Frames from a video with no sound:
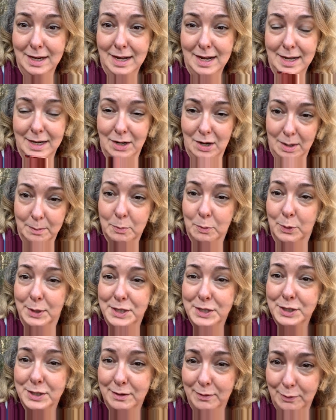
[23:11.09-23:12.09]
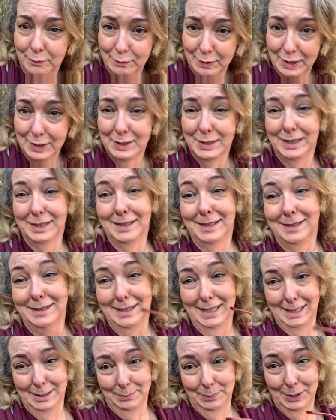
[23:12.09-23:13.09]
and operation of the faucet.
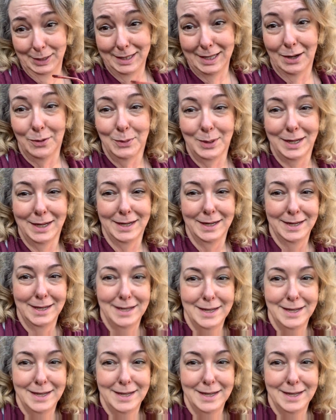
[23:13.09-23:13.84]
Let's put it that way.